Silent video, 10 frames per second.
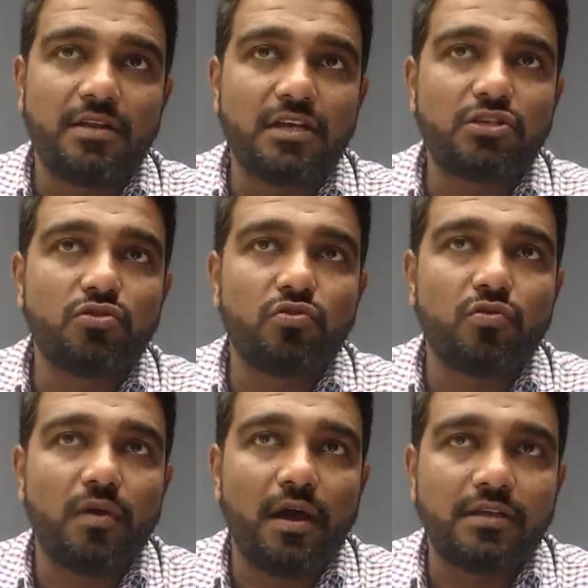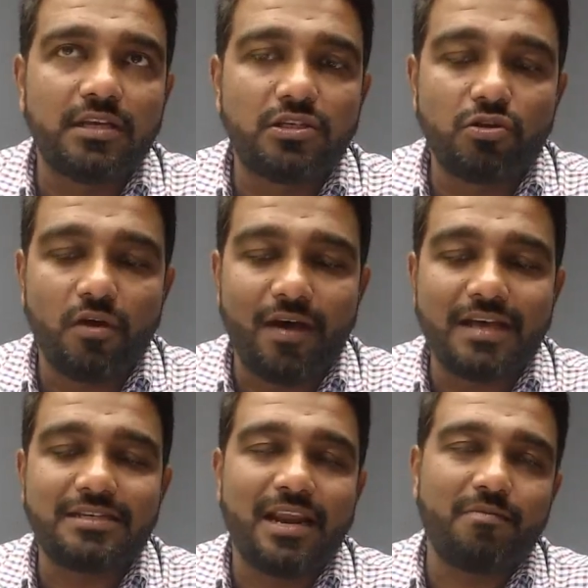just to since you have
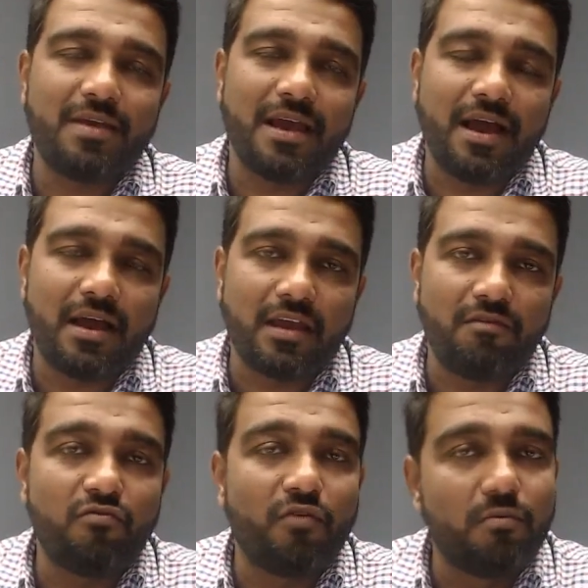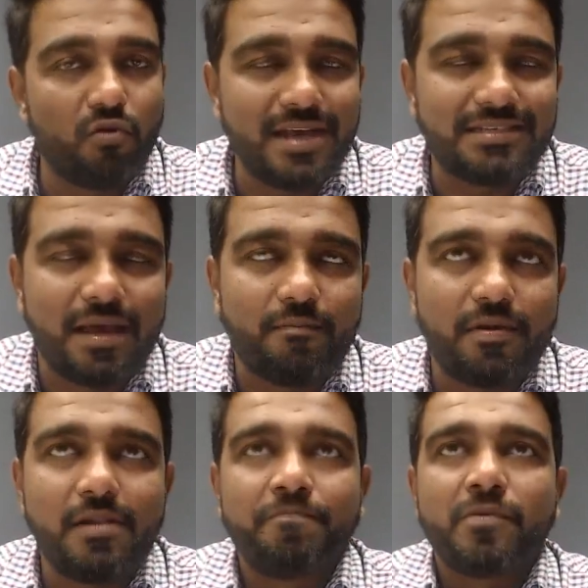asked, let me give you one more example.